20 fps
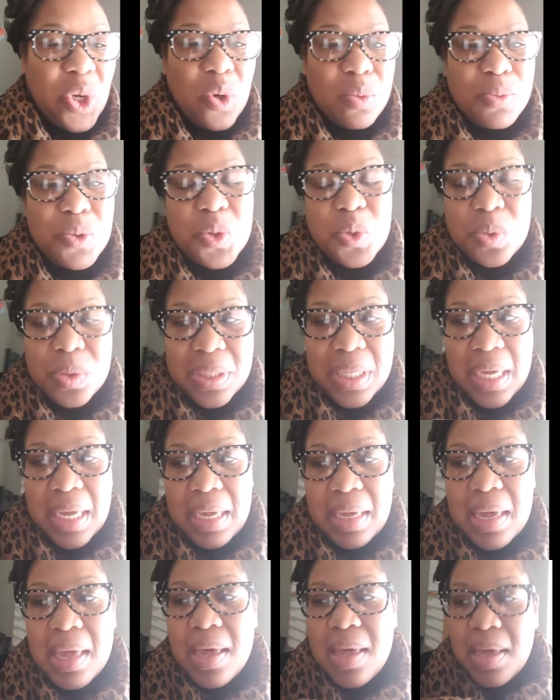
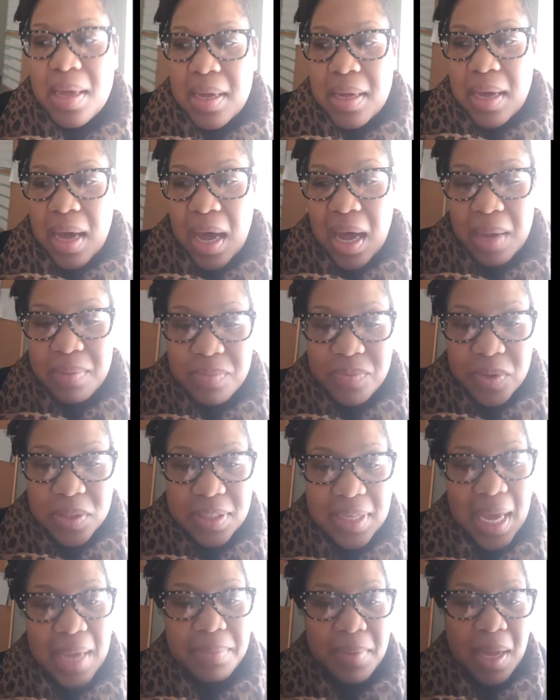homeschooling
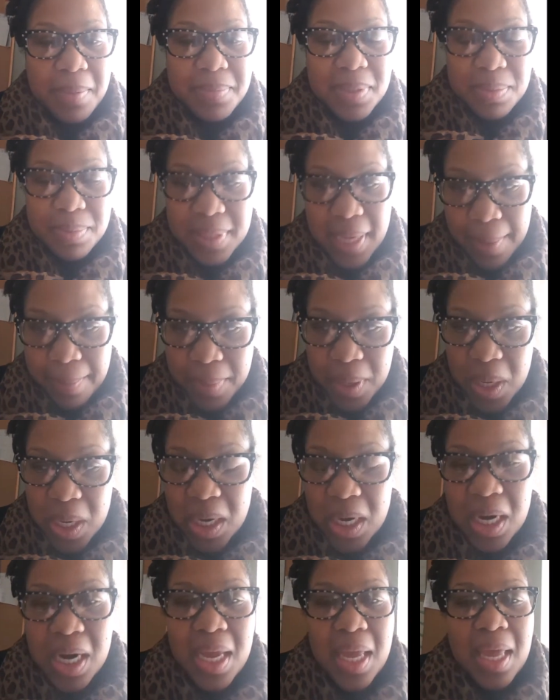full-time come
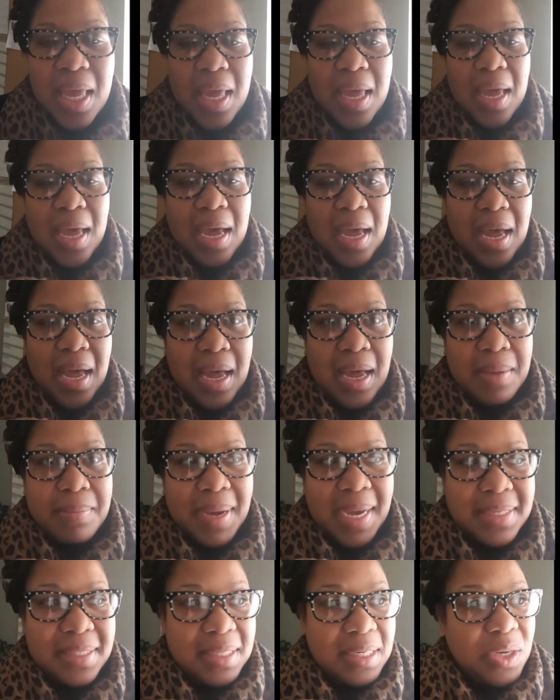September.
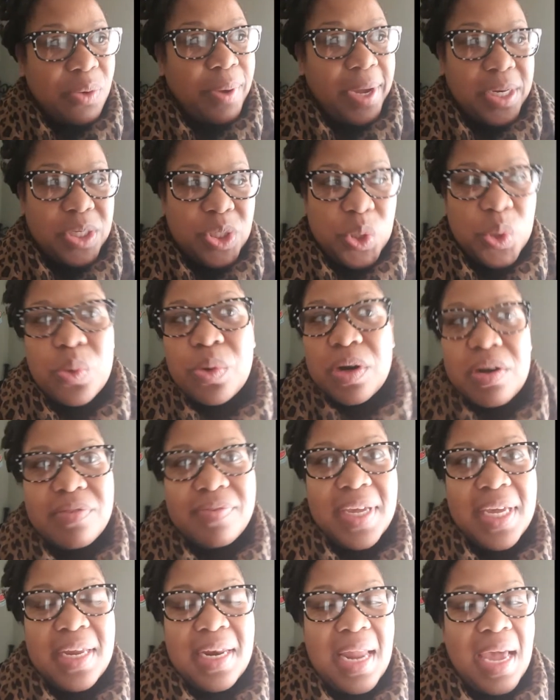I did a quick tour
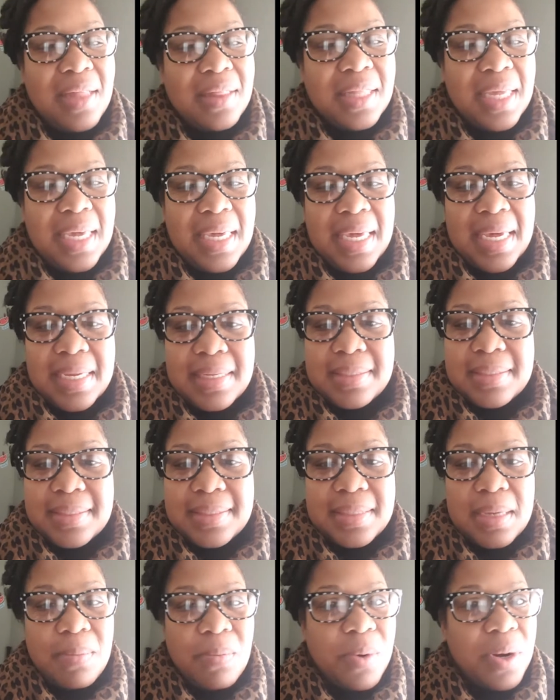of it and I'll link it
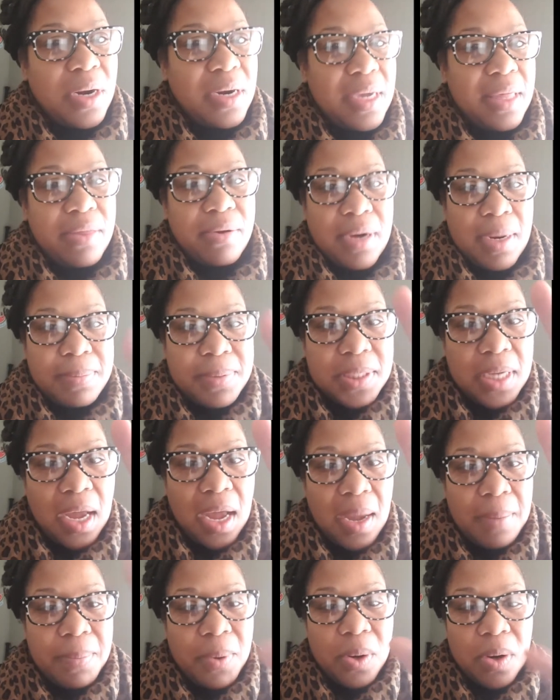somewhere either up
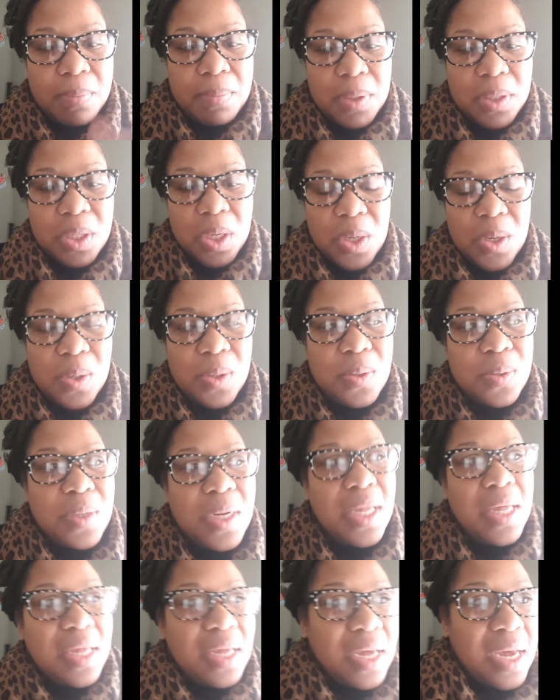top or
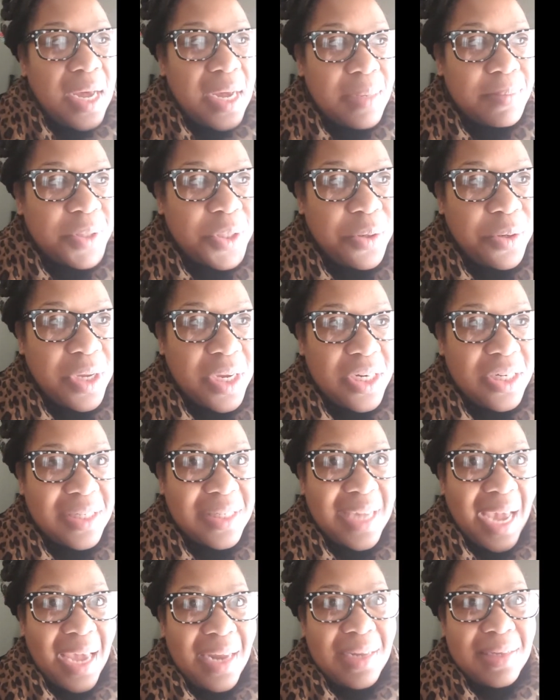below so you can
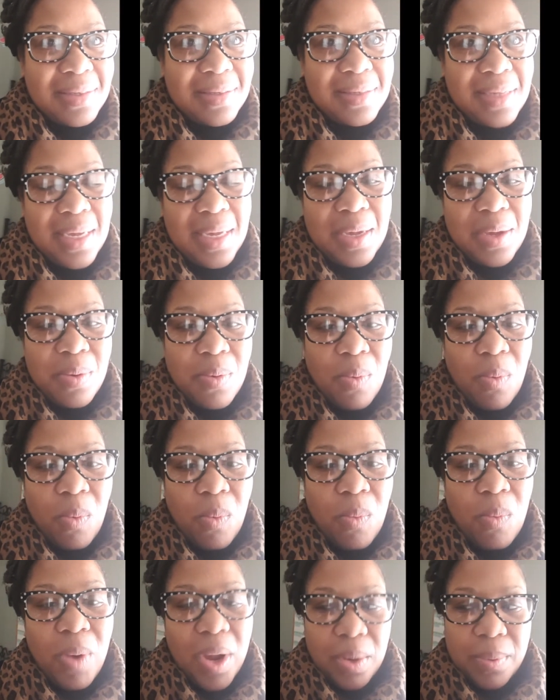just kind of see
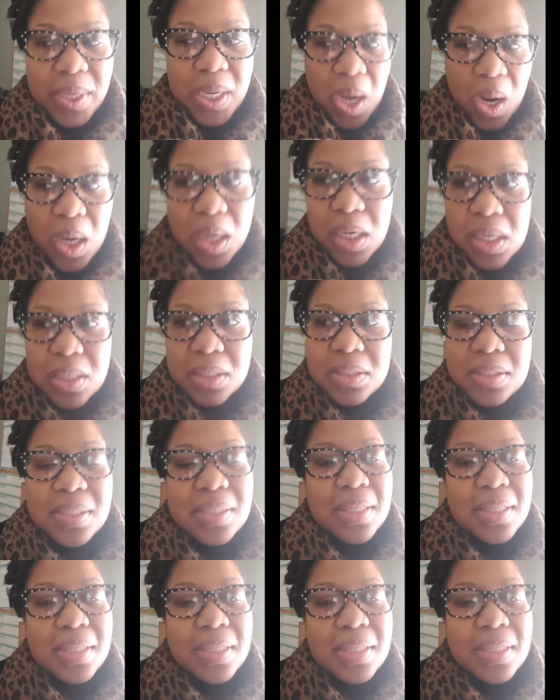where we are.